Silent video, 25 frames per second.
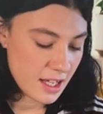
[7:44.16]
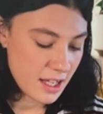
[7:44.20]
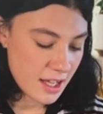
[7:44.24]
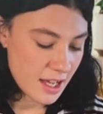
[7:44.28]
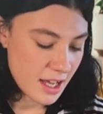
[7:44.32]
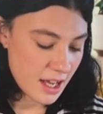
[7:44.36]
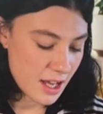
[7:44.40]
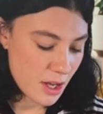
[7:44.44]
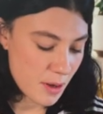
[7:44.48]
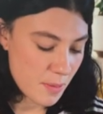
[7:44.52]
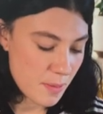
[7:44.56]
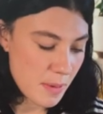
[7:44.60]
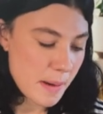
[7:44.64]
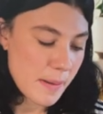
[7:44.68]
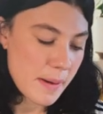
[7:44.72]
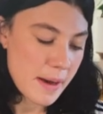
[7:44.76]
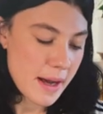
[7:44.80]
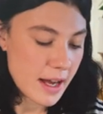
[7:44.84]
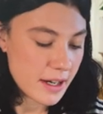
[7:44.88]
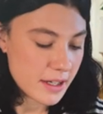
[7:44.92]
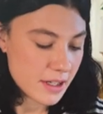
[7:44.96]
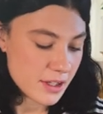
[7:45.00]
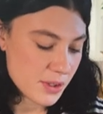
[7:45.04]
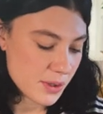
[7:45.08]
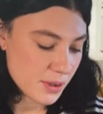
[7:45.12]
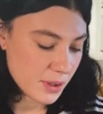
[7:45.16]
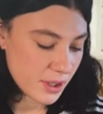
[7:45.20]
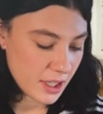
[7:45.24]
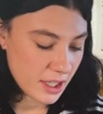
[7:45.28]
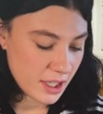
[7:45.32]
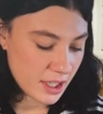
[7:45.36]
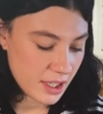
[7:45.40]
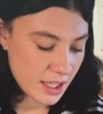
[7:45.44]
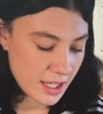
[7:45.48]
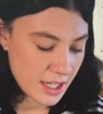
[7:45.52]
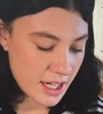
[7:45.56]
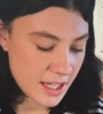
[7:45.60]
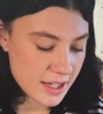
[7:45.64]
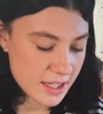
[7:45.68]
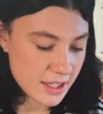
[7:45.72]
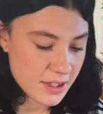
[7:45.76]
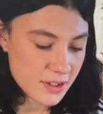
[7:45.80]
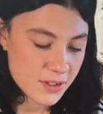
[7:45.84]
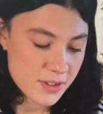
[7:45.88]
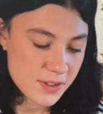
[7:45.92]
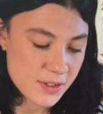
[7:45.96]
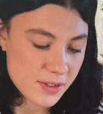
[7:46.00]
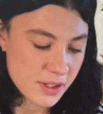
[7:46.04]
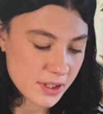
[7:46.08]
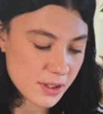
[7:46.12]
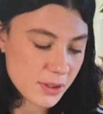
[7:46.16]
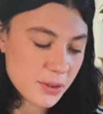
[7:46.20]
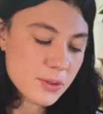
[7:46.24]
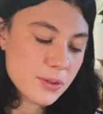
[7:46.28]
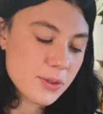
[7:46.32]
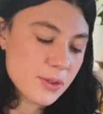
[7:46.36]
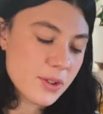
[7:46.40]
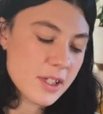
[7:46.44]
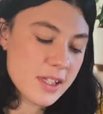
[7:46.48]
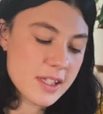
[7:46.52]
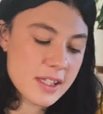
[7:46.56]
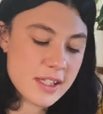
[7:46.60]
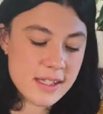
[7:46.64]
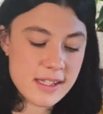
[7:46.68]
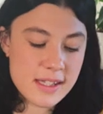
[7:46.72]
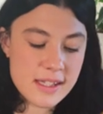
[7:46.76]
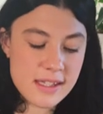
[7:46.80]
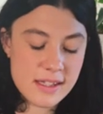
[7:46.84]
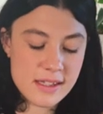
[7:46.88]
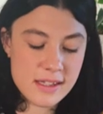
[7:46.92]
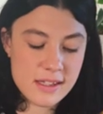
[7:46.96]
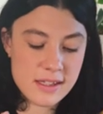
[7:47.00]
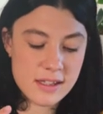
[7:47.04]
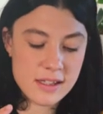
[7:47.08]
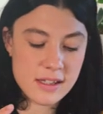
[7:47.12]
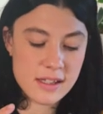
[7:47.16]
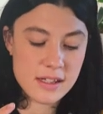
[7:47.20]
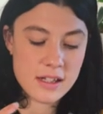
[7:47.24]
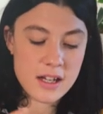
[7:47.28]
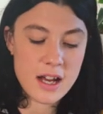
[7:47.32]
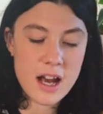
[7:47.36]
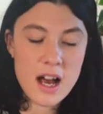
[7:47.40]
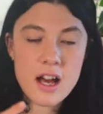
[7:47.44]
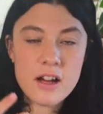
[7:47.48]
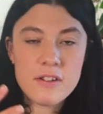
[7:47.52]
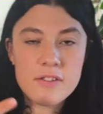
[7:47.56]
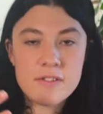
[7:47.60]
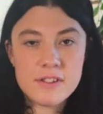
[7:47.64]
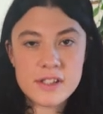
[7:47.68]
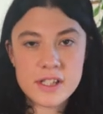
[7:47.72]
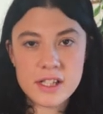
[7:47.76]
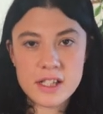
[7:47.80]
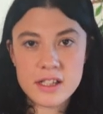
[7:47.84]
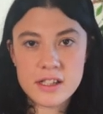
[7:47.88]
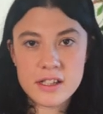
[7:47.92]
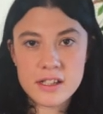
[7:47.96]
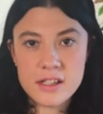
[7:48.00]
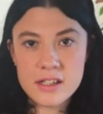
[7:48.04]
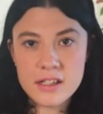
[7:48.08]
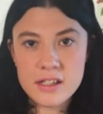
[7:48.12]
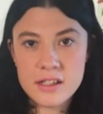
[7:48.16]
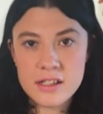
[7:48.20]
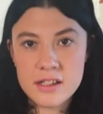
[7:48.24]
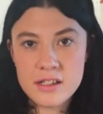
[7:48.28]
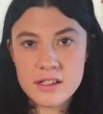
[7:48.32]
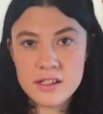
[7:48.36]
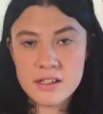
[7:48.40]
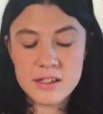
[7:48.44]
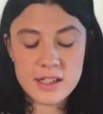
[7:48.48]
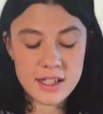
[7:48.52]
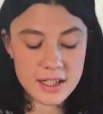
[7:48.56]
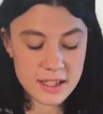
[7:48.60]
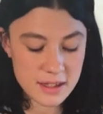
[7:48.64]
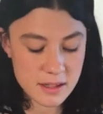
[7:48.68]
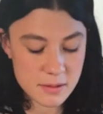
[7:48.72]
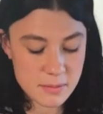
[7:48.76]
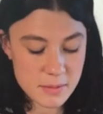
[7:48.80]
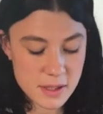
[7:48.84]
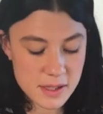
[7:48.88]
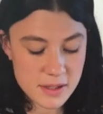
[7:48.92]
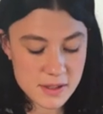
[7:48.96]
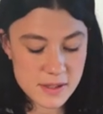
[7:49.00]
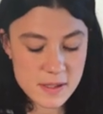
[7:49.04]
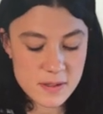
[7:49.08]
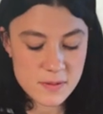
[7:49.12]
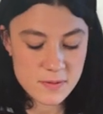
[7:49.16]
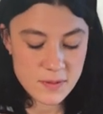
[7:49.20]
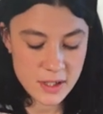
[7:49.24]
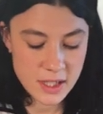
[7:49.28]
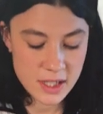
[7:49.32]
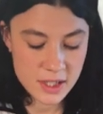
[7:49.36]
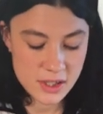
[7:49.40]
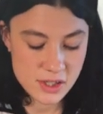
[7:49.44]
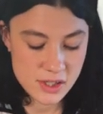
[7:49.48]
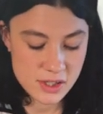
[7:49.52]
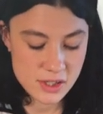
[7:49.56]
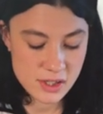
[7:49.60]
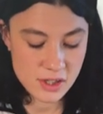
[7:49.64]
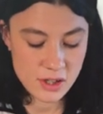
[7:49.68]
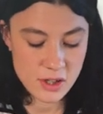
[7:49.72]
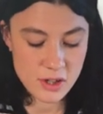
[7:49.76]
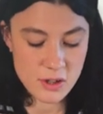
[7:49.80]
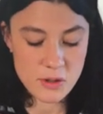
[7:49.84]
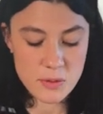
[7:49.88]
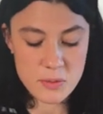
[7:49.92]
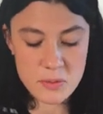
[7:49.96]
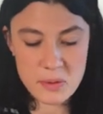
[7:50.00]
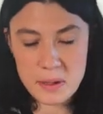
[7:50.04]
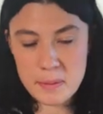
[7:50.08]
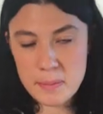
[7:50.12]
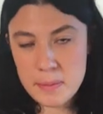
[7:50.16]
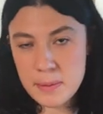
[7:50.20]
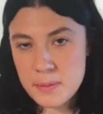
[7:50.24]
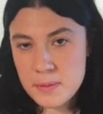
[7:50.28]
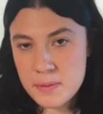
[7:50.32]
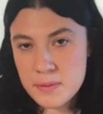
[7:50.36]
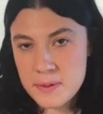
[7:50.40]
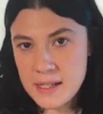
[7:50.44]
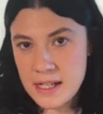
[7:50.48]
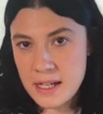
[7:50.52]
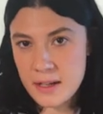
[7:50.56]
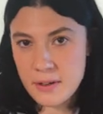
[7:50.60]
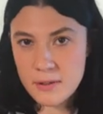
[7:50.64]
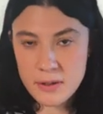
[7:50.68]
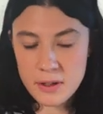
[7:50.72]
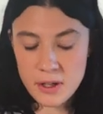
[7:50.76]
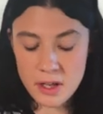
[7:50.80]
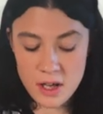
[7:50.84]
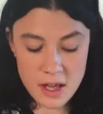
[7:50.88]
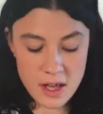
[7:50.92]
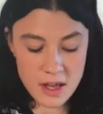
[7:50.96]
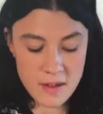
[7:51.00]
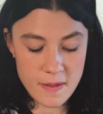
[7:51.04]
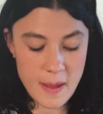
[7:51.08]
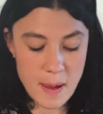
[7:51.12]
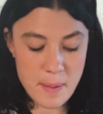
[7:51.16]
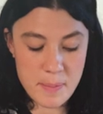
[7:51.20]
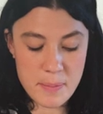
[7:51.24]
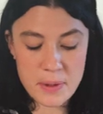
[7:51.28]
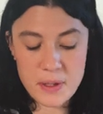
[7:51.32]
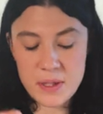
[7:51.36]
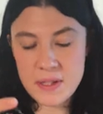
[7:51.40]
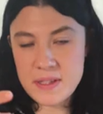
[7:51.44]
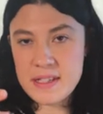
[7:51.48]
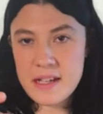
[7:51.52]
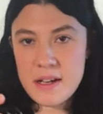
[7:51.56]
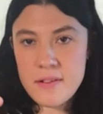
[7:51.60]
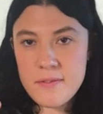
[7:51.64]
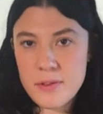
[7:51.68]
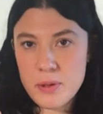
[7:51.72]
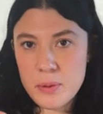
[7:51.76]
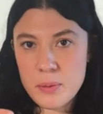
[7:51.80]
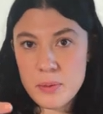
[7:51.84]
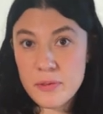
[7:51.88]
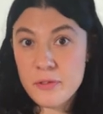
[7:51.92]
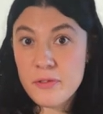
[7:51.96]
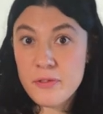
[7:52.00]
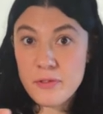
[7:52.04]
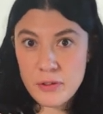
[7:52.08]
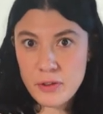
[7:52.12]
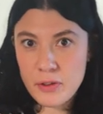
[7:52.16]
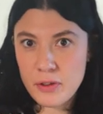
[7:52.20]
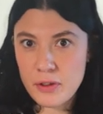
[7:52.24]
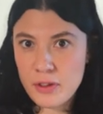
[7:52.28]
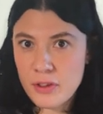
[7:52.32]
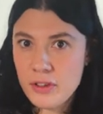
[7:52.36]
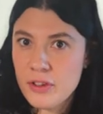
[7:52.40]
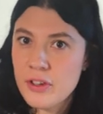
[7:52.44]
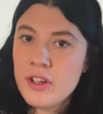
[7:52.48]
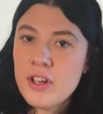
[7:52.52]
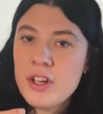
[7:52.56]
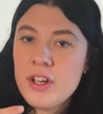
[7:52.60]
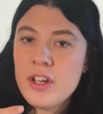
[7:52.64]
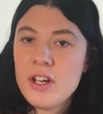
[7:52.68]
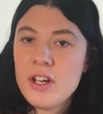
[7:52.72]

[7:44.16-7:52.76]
my partner took it, and I think it looks really cool because it's after like the meal's finished. You know, normally people take that bird's eye view of food,